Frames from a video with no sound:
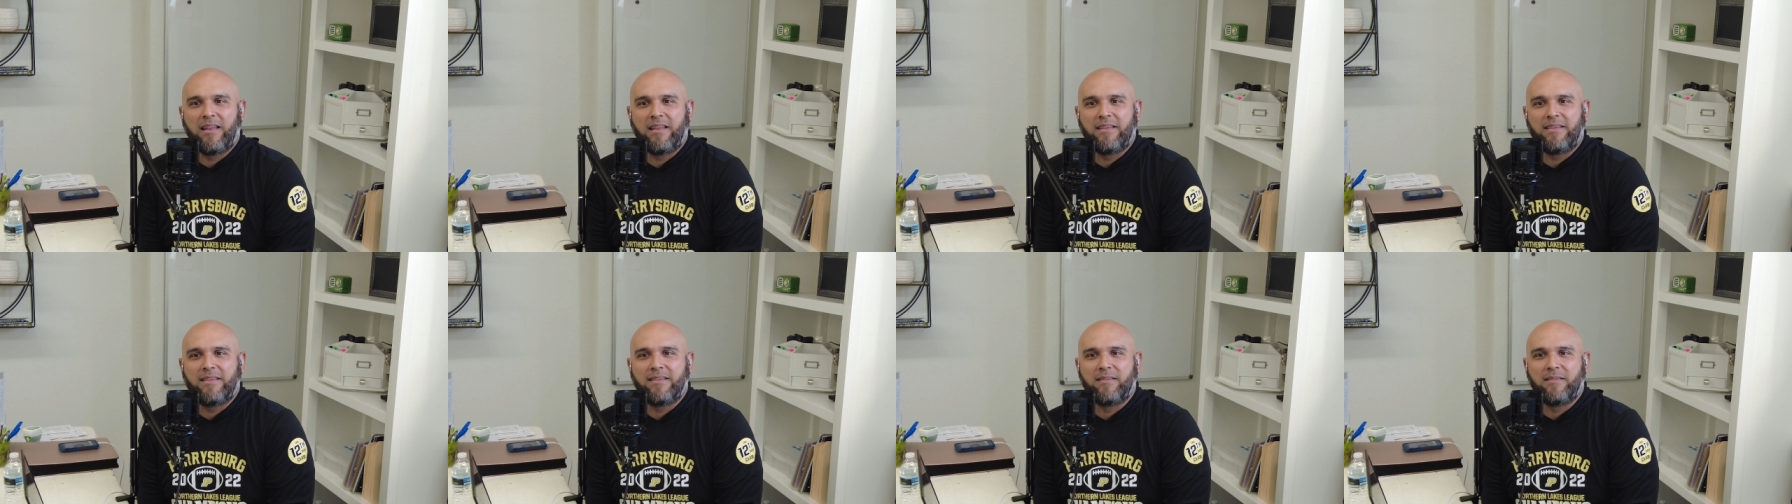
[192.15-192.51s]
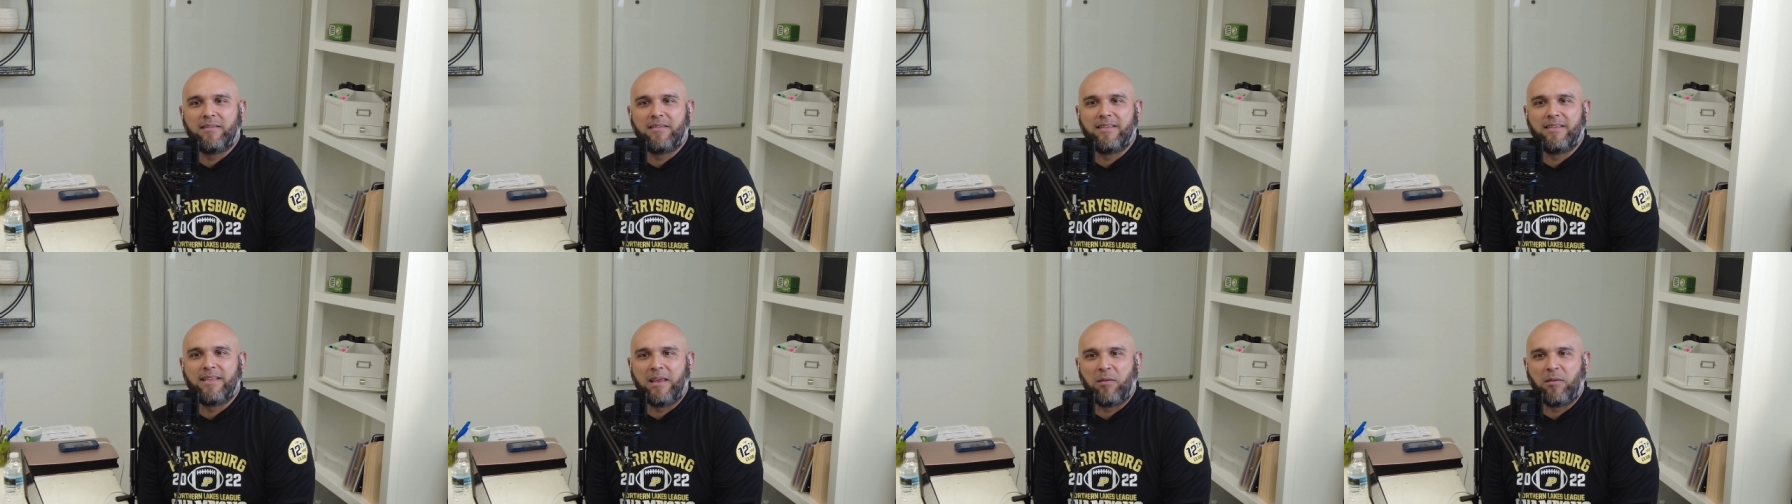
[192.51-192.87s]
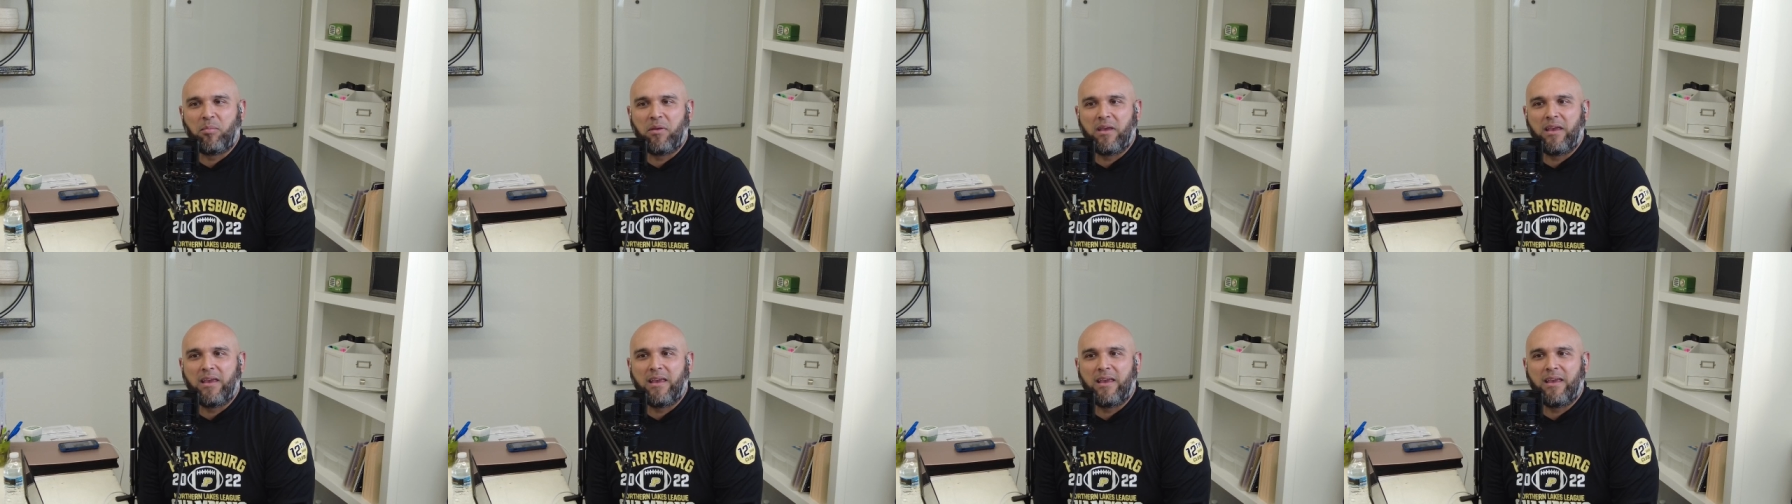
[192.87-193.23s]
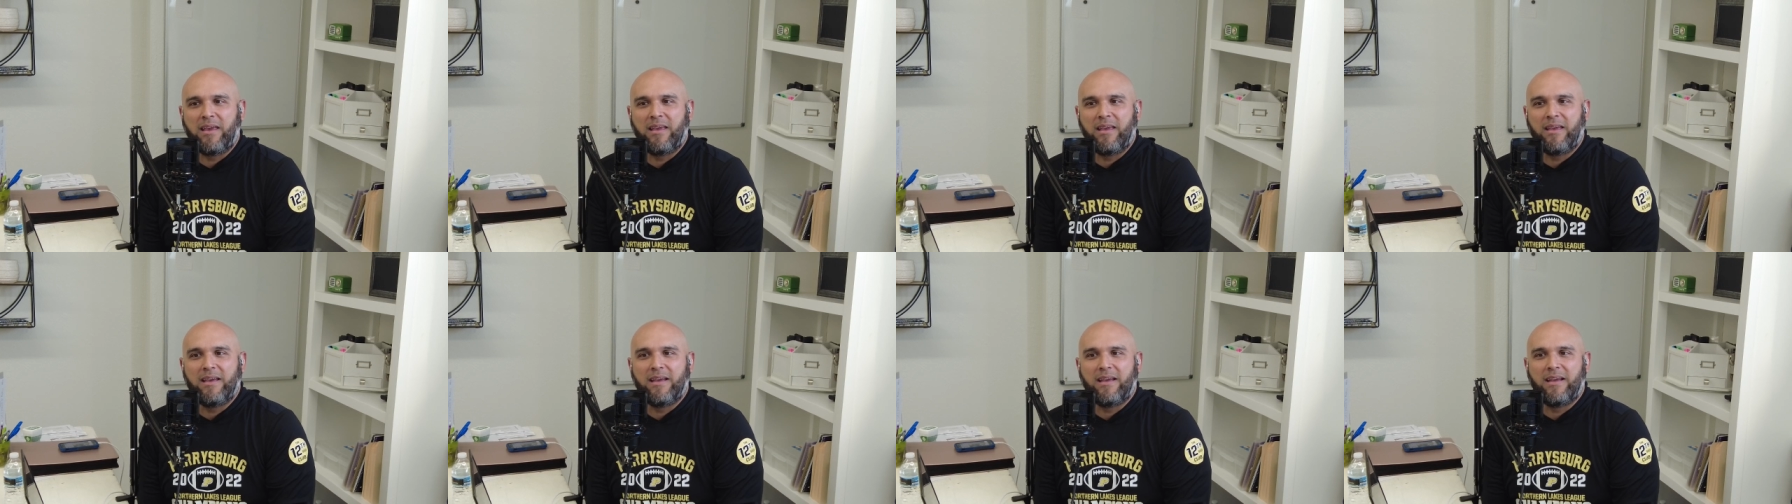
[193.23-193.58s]

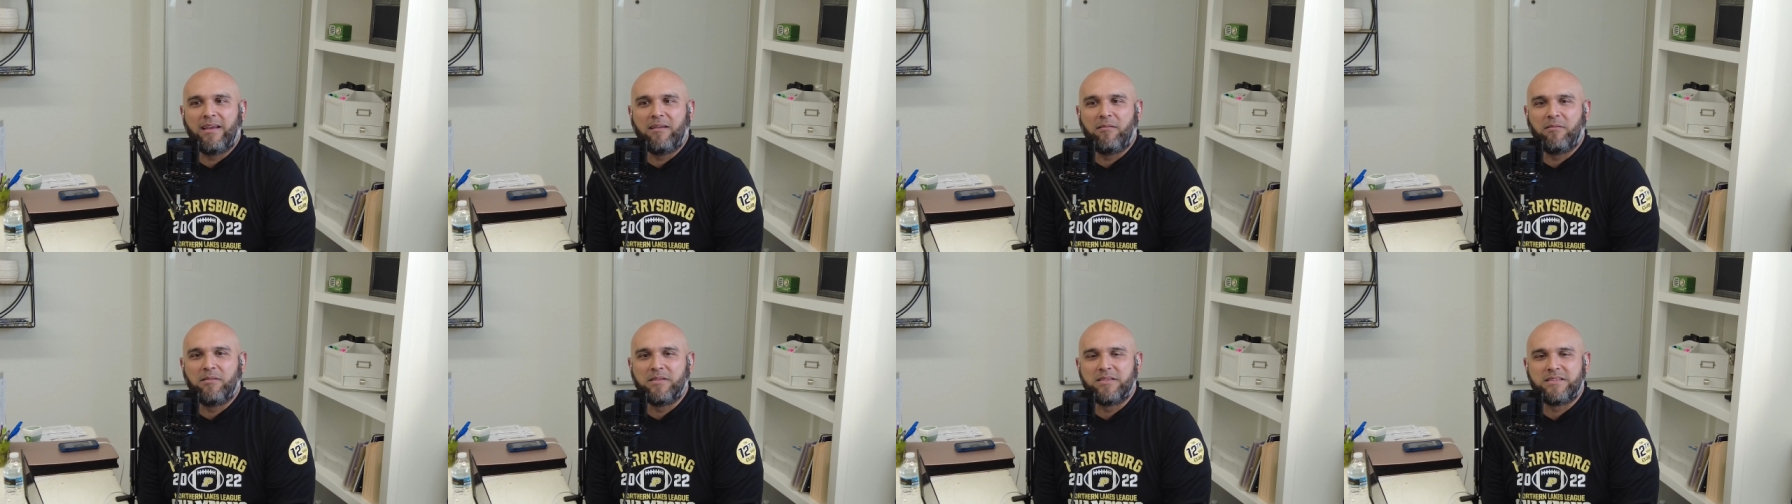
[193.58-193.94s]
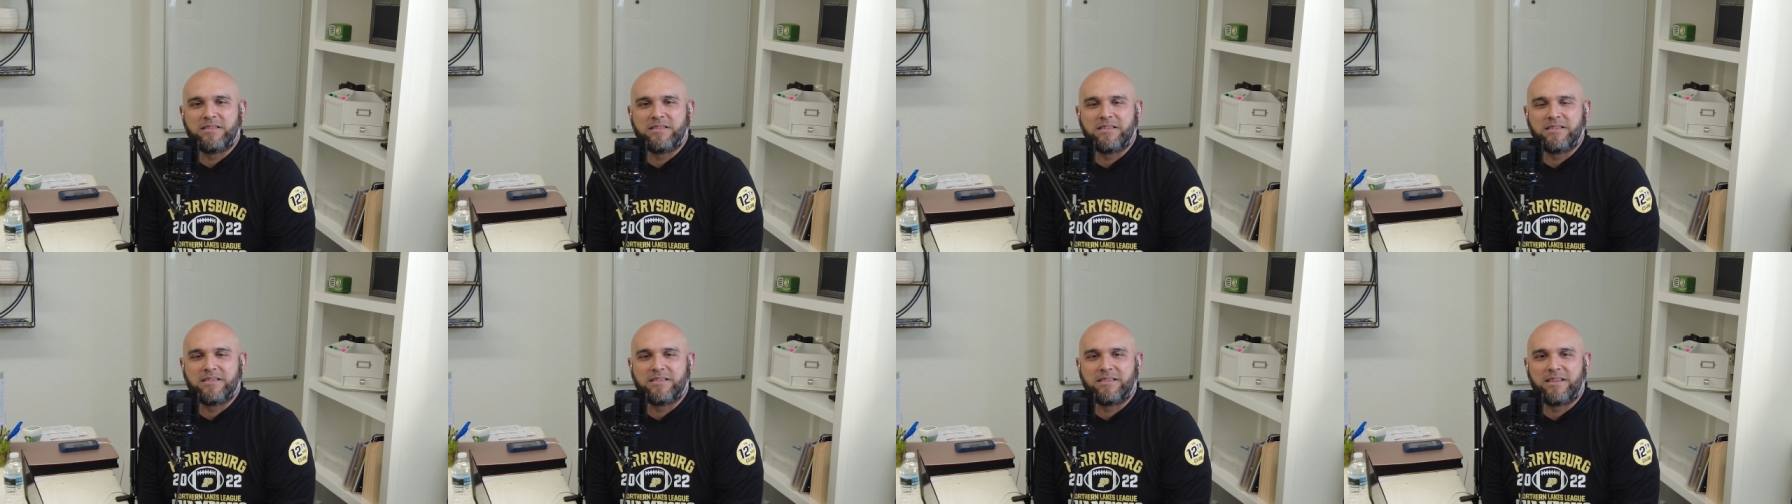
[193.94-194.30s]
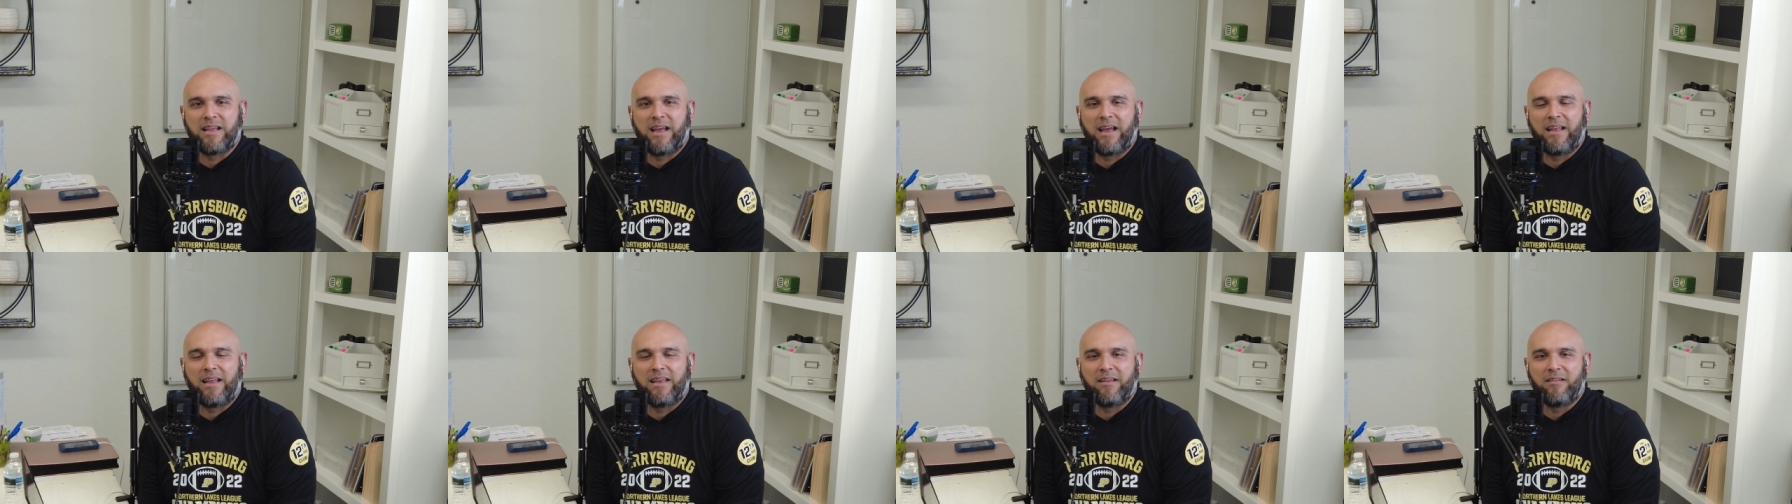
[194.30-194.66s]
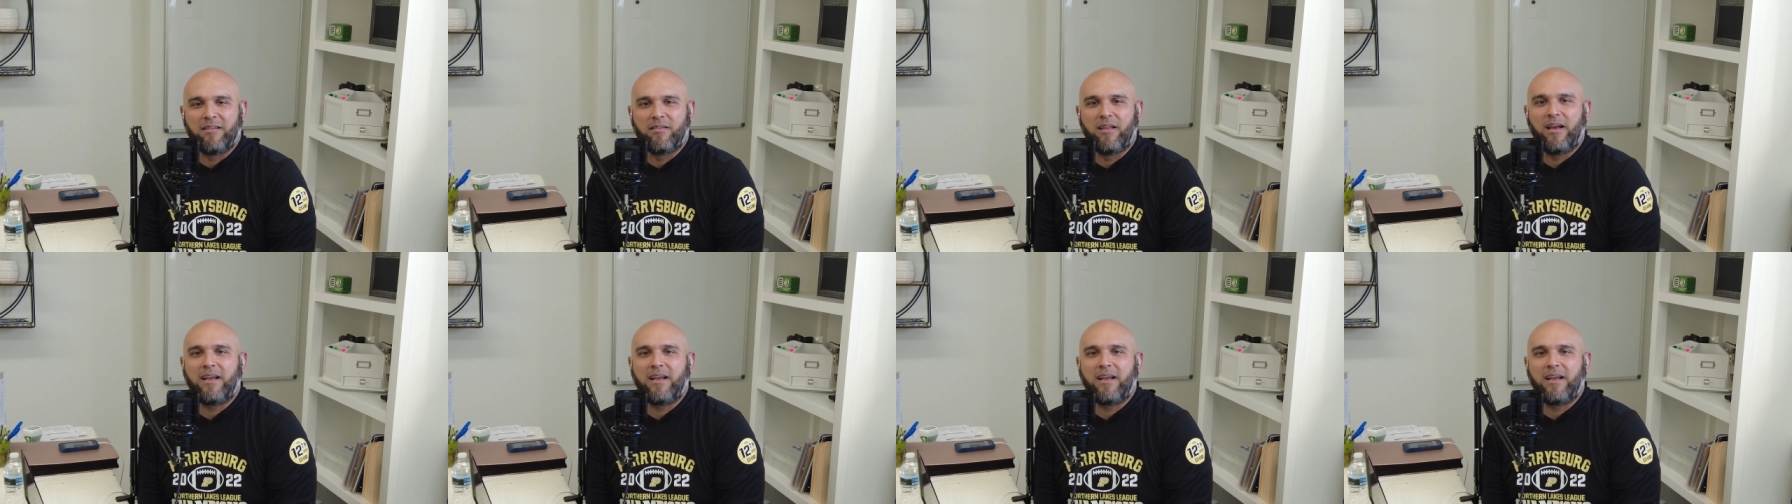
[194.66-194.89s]
sleepy, it was just not, you know.